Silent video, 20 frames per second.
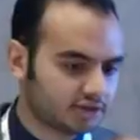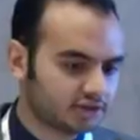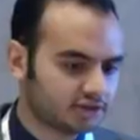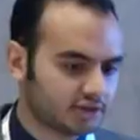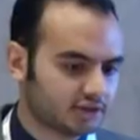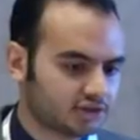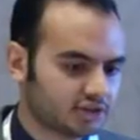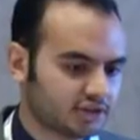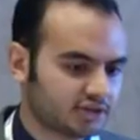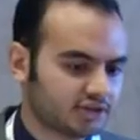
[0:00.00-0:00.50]

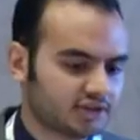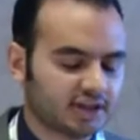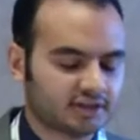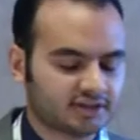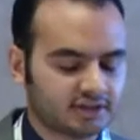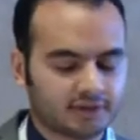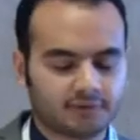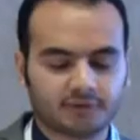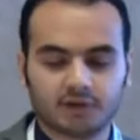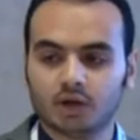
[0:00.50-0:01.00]
enter just
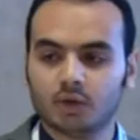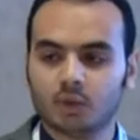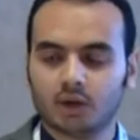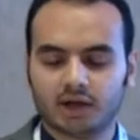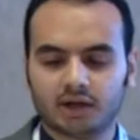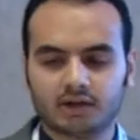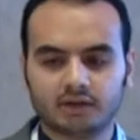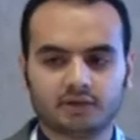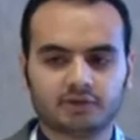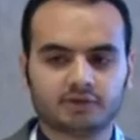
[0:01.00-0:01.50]
as a viewer,
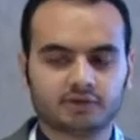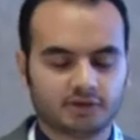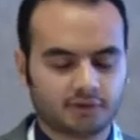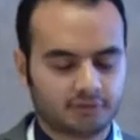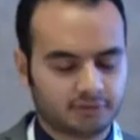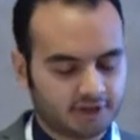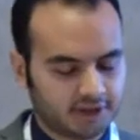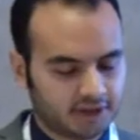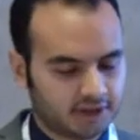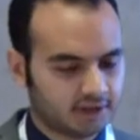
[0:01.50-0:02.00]
it's
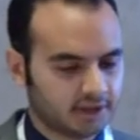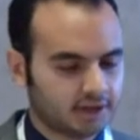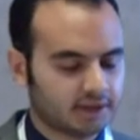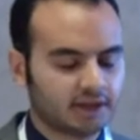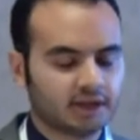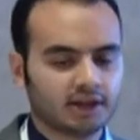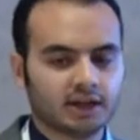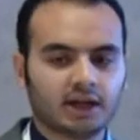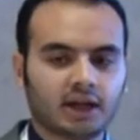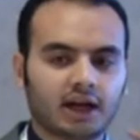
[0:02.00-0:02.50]
free,
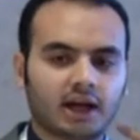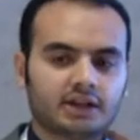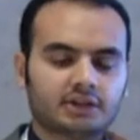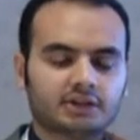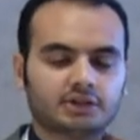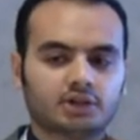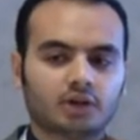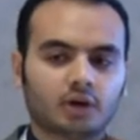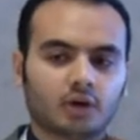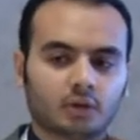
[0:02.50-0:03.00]

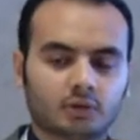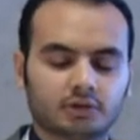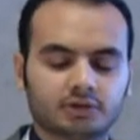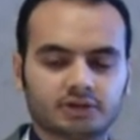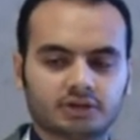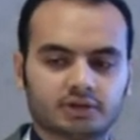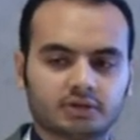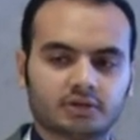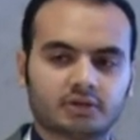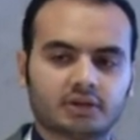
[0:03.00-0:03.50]
and
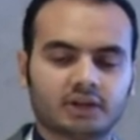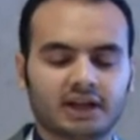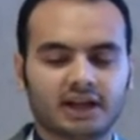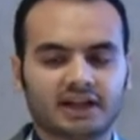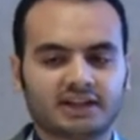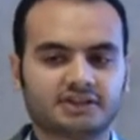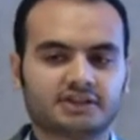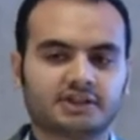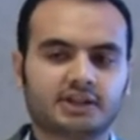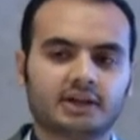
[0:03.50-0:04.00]
gold
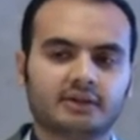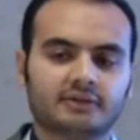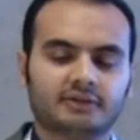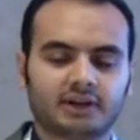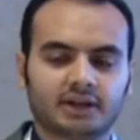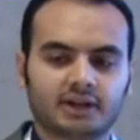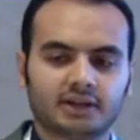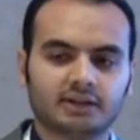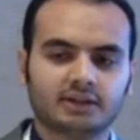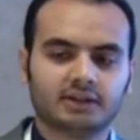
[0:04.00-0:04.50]
and
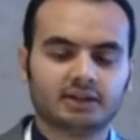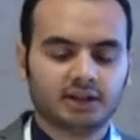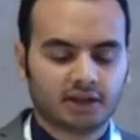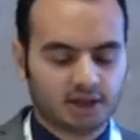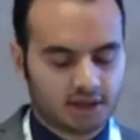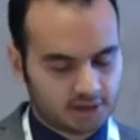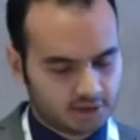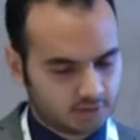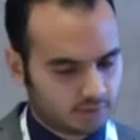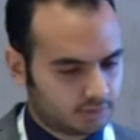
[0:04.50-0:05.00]
silver,
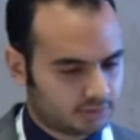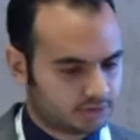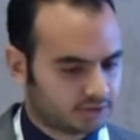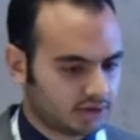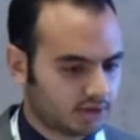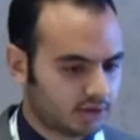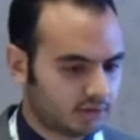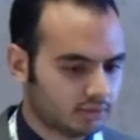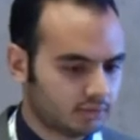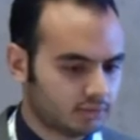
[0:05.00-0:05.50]
and
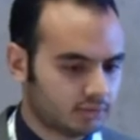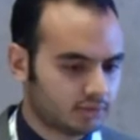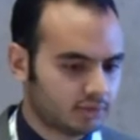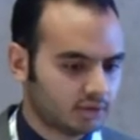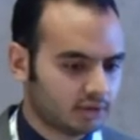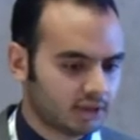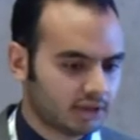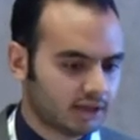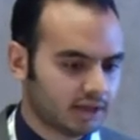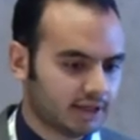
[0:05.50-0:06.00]
also
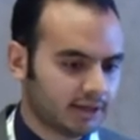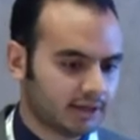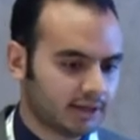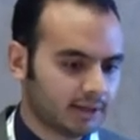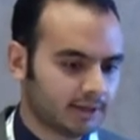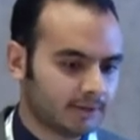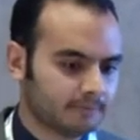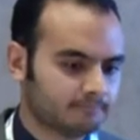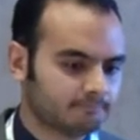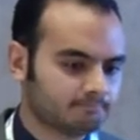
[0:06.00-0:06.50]

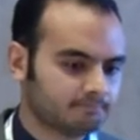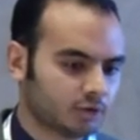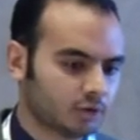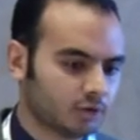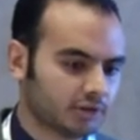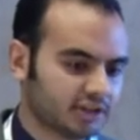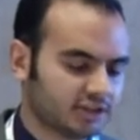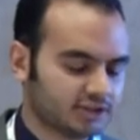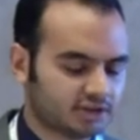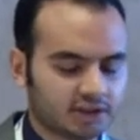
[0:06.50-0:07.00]

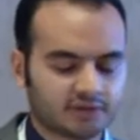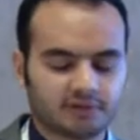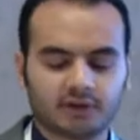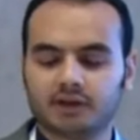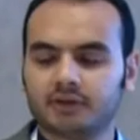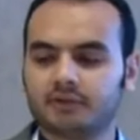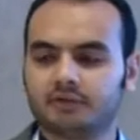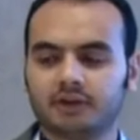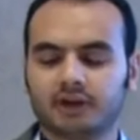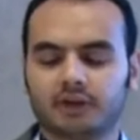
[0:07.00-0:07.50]
gold and silver
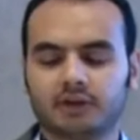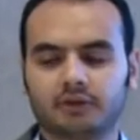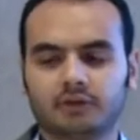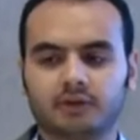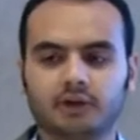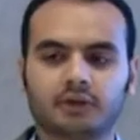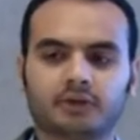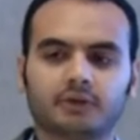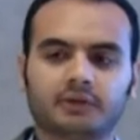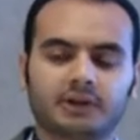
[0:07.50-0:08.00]
and free,
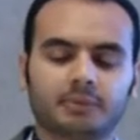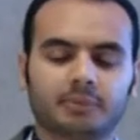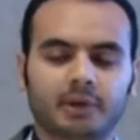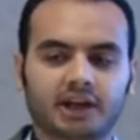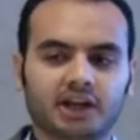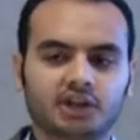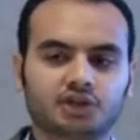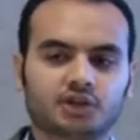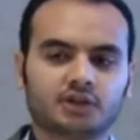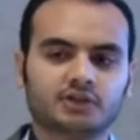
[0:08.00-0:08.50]
three
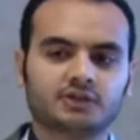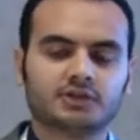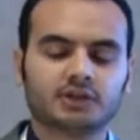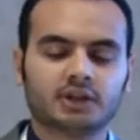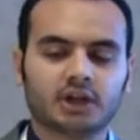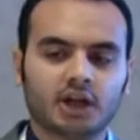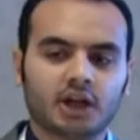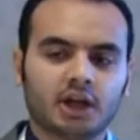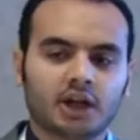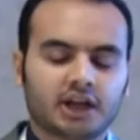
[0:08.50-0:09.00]
packages.
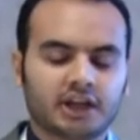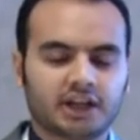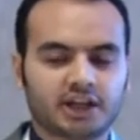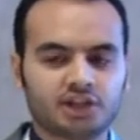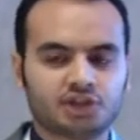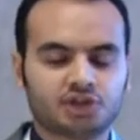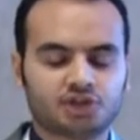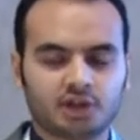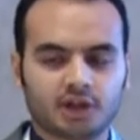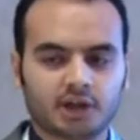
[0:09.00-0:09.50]

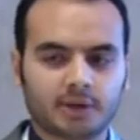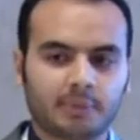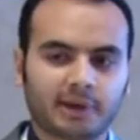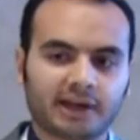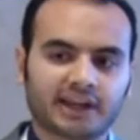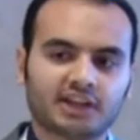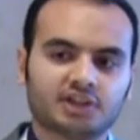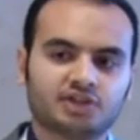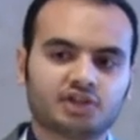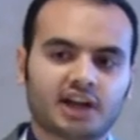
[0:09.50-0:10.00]
Each
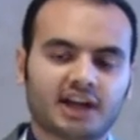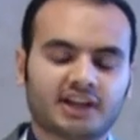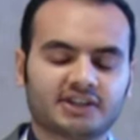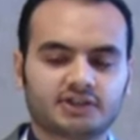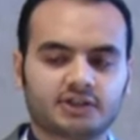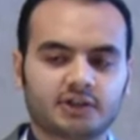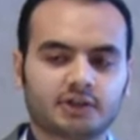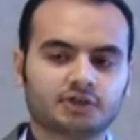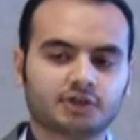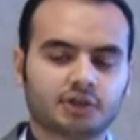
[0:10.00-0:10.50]
package has
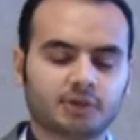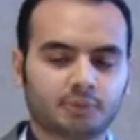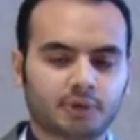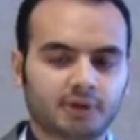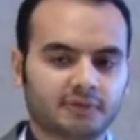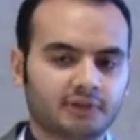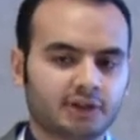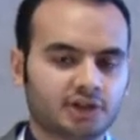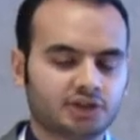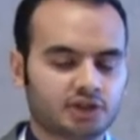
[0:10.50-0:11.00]
certain
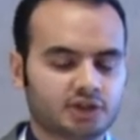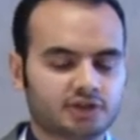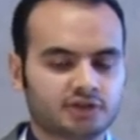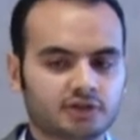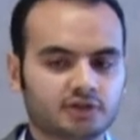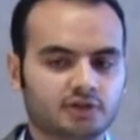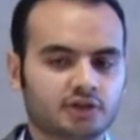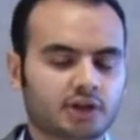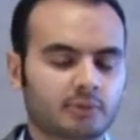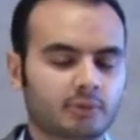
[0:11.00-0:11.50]
privileges
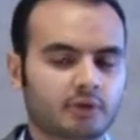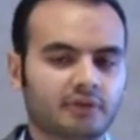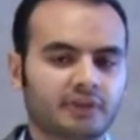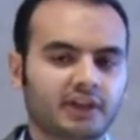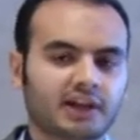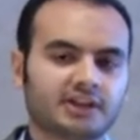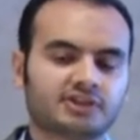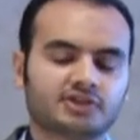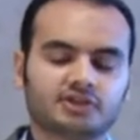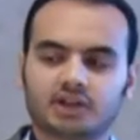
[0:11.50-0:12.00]
in terms of
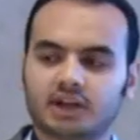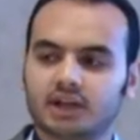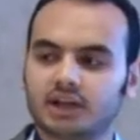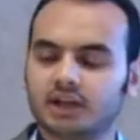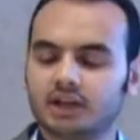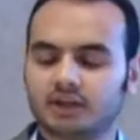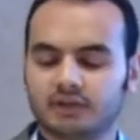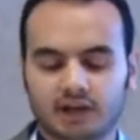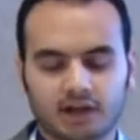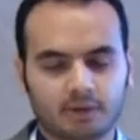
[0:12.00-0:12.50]
the
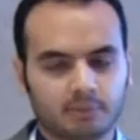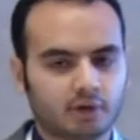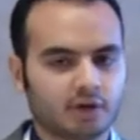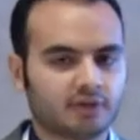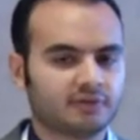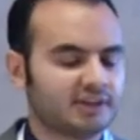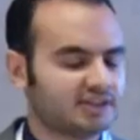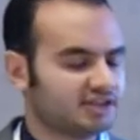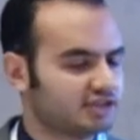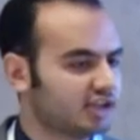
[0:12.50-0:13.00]
listing, the number
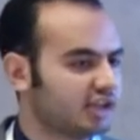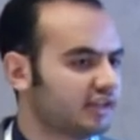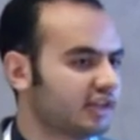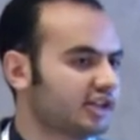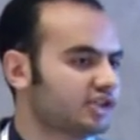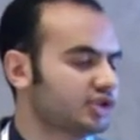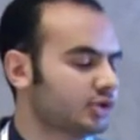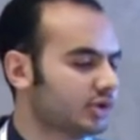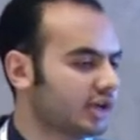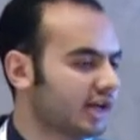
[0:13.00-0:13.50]
of listings
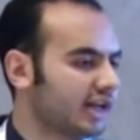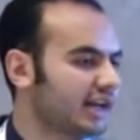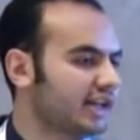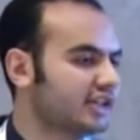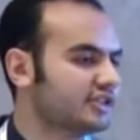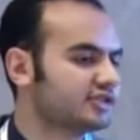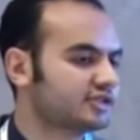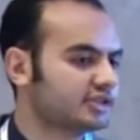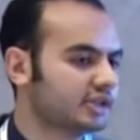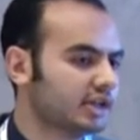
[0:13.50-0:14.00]
that you can
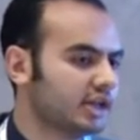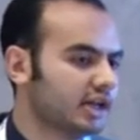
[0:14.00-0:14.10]
list,